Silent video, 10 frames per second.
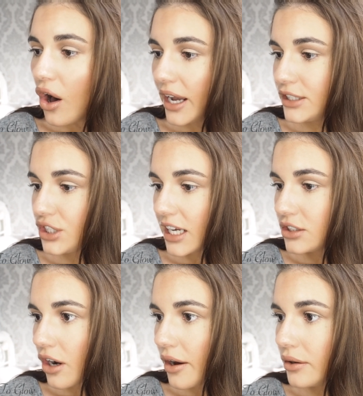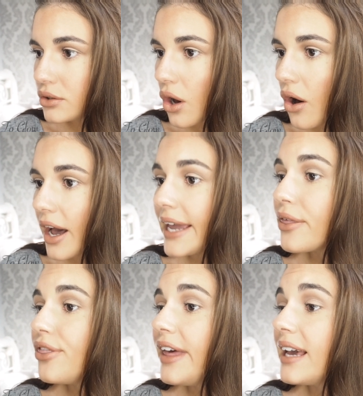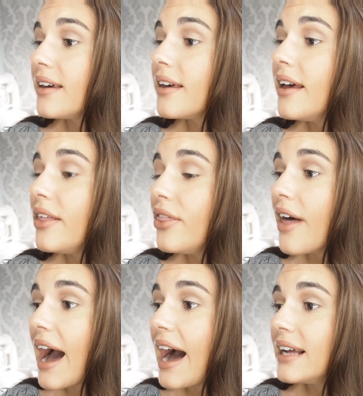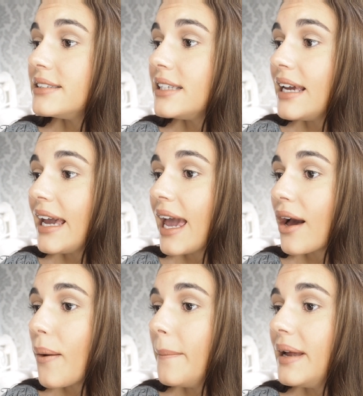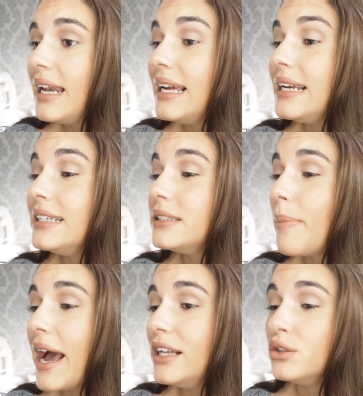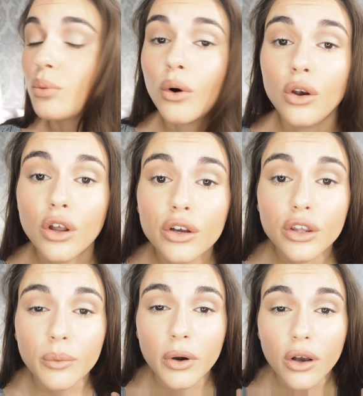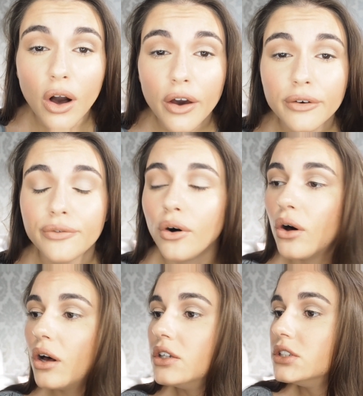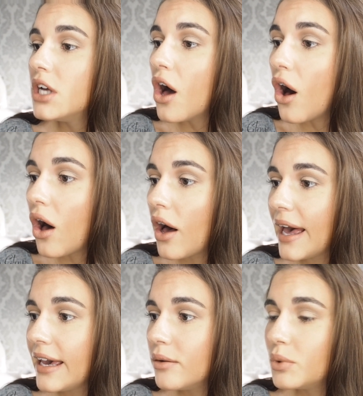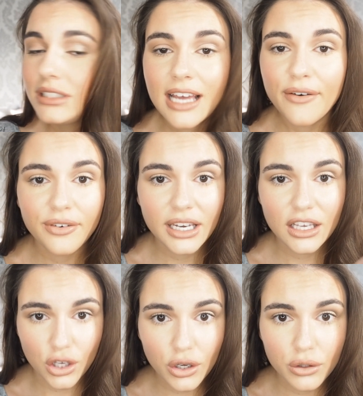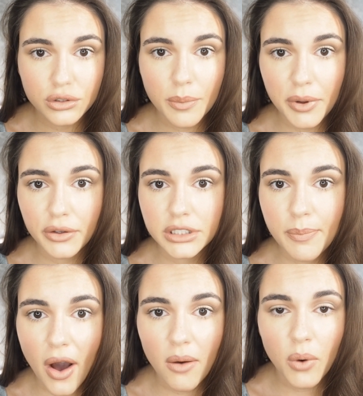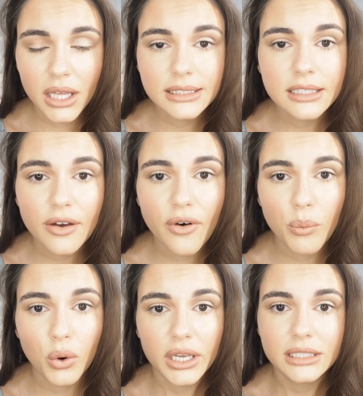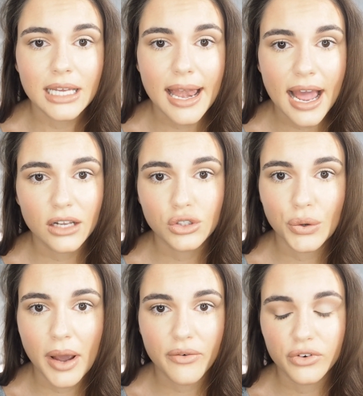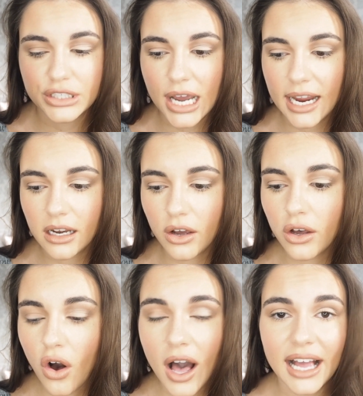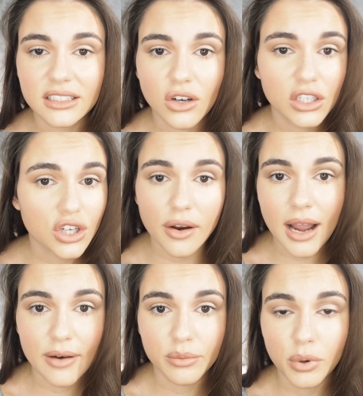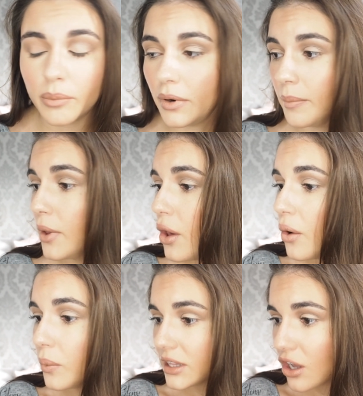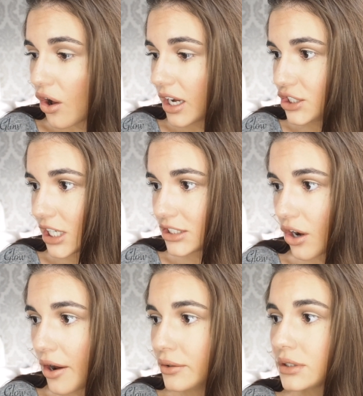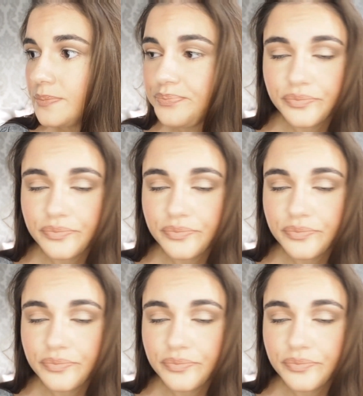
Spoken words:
Eyeshadows, I think that it completely depends what look you want to go for. I would definitely use the Beauty Pie ones if I wanted a natural everyday look. I don't have a problem with the eyeshadows.